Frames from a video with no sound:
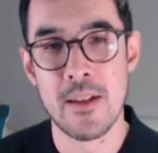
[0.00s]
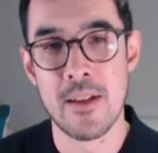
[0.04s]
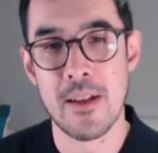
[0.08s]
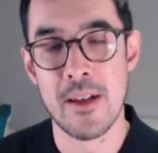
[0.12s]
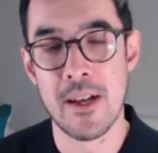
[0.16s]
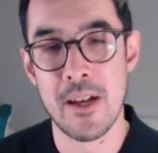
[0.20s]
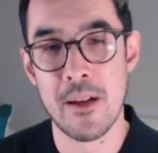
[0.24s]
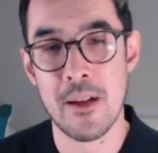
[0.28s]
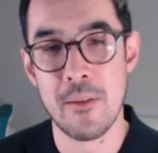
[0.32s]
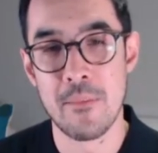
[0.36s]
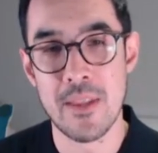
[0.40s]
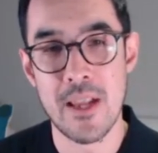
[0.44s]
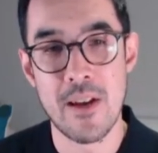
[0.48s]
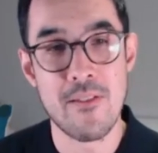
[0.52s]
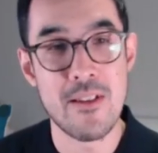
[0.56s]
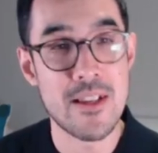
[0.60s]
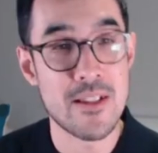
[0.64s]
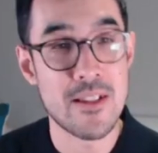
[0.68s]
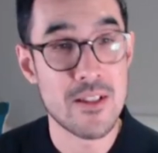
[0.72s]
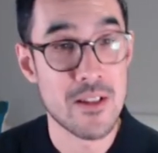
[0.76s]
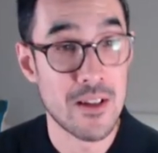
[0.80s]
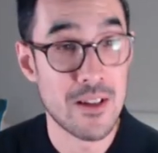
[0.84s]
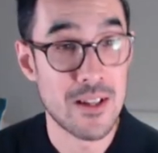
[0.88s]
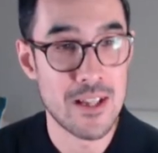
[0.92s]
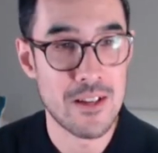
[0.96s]
Um, there
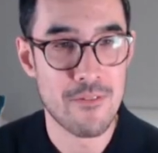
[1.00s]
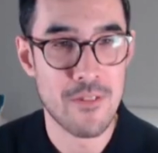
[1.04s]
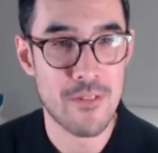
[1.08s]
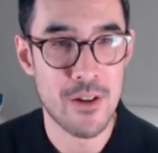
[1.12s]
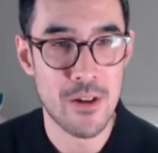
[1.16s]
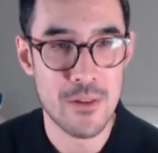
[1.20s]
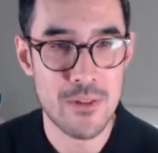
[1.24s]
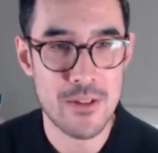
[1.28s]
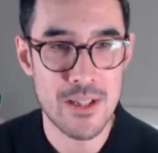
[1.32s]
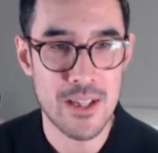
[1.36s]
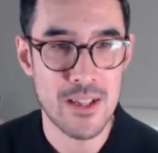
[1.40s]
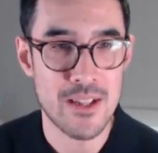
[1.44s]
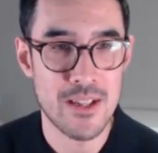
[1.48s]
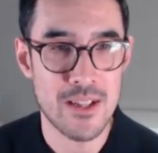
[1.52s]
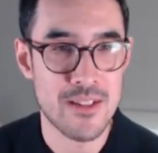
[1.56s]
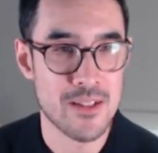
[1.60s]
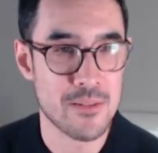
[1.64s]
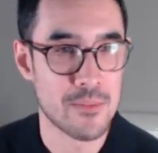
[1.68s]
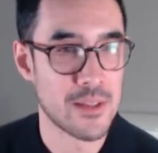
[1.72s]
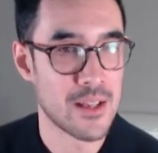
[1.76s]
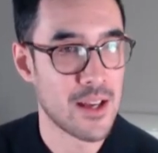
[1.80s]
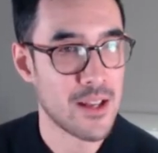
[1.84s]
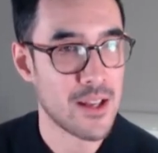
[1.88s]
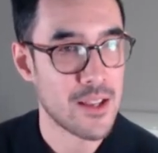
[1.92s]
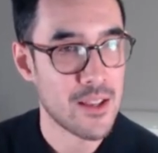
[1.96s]
is early voting in some
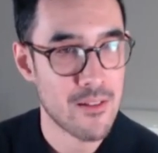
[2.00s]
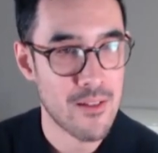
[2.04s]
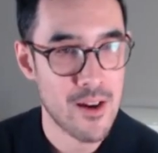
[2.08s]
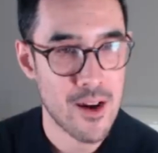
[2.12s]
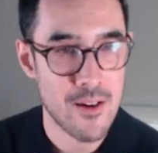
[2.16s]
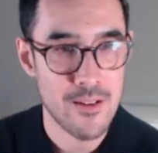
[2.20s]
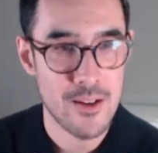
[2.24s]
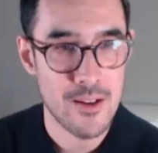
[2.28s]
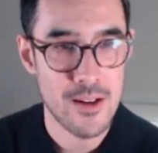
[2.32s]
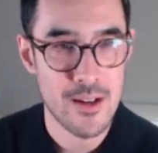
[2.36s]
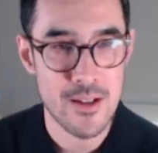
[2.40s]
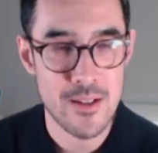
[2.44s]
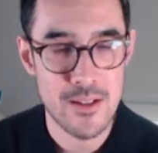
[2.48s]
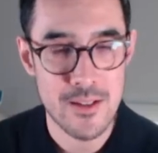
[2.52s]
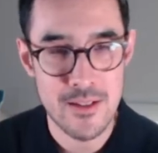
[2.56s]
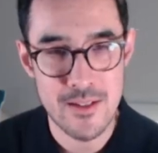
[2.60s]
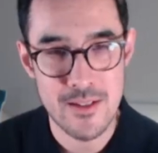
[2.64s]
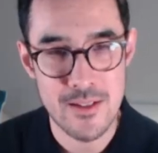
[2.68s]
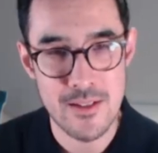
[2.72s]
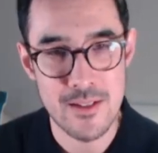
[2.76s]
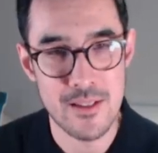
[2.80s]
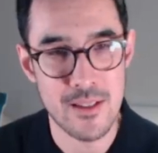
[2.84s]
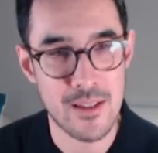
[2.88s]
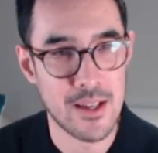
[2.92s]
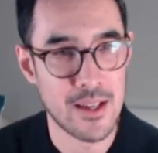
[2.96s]
of the other
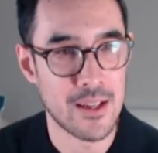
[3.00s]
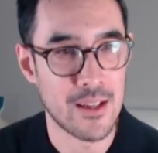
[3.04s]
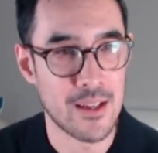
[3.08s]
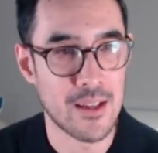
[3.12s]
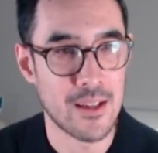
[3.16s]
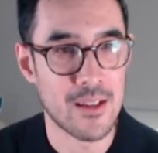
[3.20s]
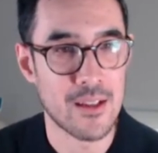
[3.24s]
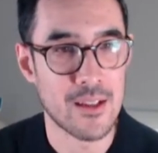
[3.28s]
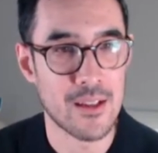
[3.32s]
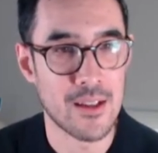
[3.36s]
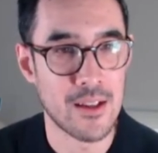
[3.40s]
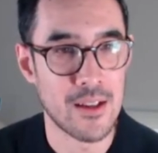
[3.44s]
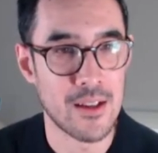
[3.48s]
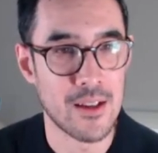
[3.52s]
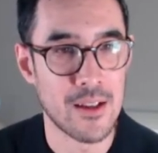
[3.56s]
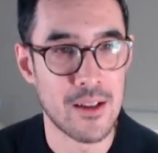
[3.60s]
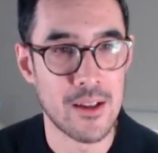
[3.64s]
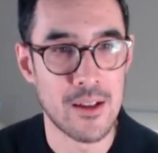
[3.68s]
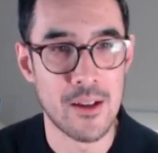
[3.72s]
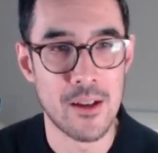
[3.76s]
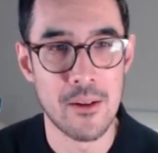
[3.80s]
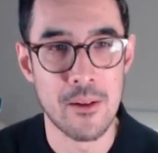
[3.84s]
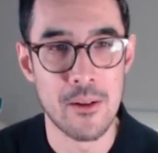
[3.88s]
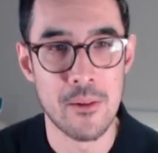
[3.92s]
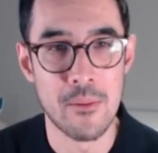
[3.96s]
areas like
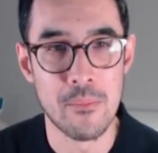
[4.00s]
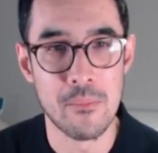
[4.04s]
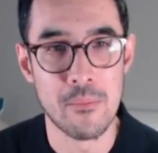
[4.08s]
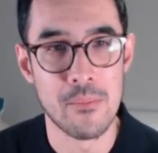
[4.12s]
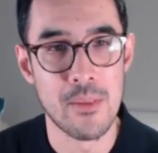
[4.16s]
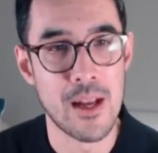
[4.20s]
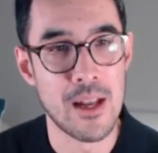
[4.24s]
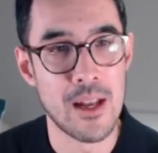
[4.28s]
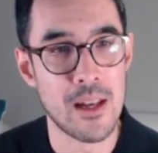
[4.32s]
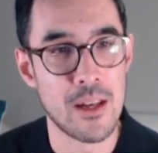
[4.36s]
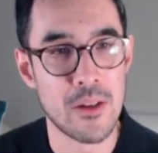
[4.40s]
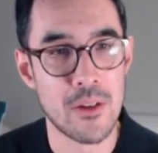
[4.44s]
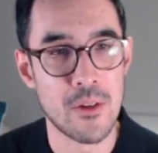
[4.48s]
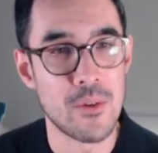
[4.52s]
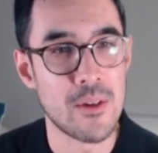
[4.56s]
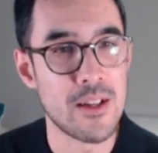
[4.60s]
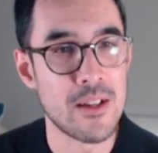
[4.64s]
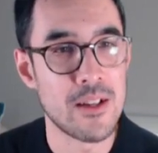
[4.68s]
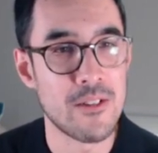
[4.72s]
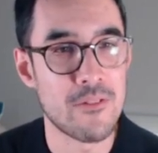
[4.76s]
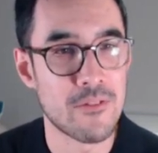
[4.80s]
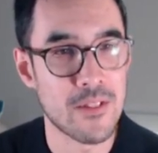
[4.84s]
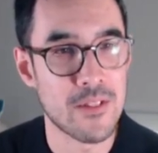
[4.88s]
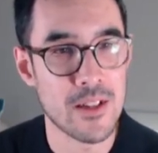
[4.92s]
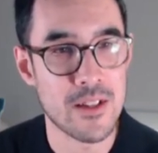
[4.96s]
um,
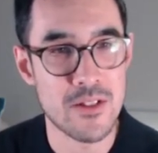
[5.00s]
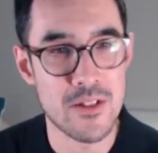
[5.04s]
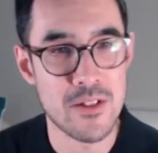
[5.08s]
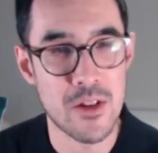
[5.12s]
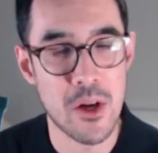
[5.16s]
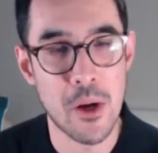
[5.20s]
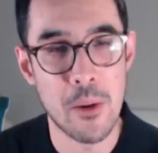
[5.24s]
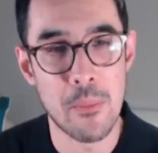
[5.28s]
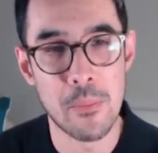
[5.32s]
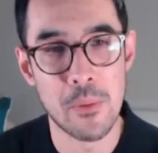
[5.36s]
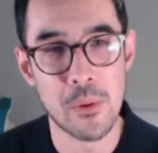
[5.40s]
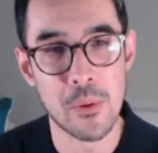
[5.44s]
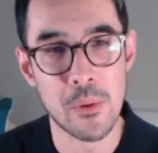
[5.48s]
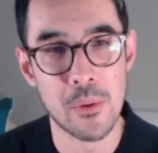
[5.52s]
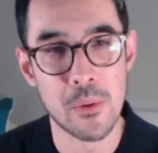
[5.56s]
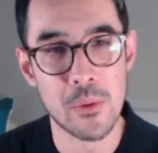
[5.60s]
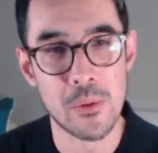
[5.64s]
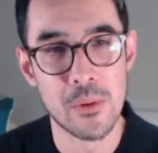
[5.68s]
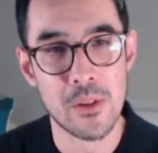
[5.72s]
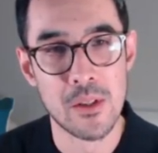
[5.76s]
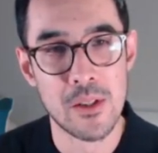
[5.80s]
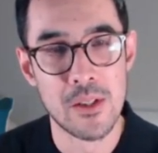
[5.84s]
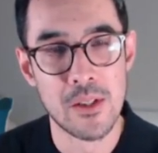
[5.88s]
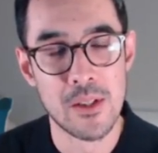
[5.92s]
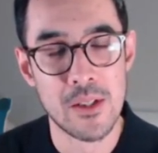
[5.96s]
Illinois, for
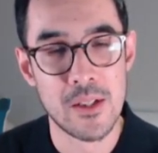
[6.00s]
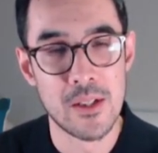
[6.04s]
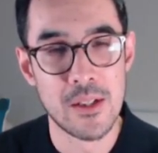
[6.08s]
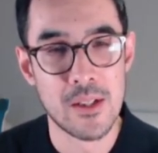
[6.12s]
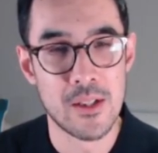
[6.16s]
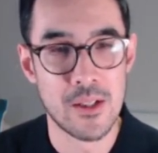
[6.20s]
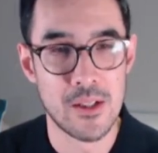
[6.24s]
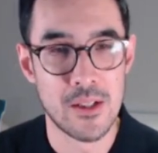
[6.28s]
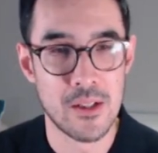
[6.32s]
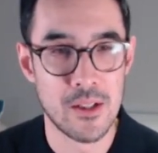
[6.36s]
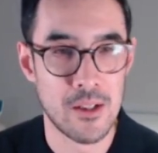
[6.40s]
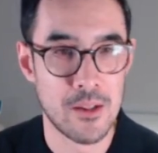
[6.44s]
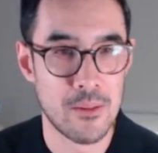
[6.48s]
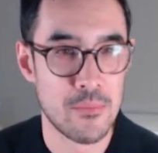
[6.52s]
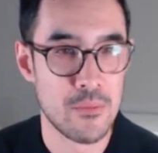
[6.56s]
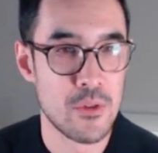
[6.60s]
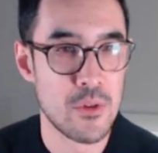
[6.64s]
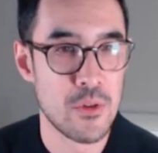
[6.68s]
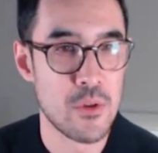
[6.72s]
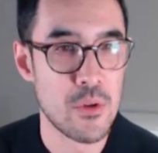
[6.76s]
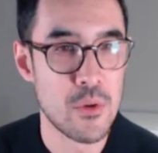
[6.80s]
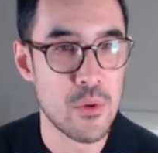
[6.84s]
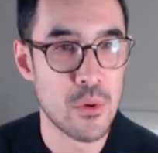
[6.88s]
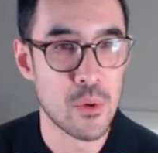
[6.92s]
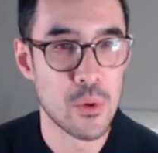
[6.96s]
example, um,
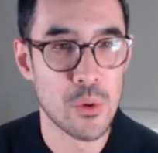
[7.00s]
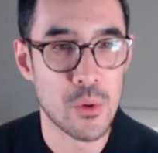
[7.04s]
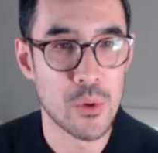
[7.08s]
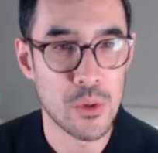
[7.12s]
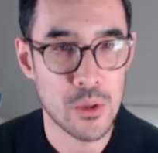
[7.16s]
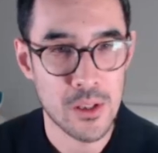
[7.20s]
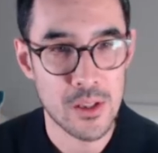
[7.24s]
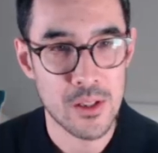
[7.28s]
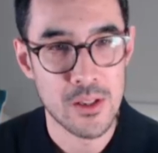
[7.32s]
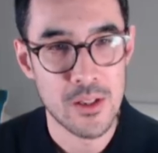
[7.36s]
New York.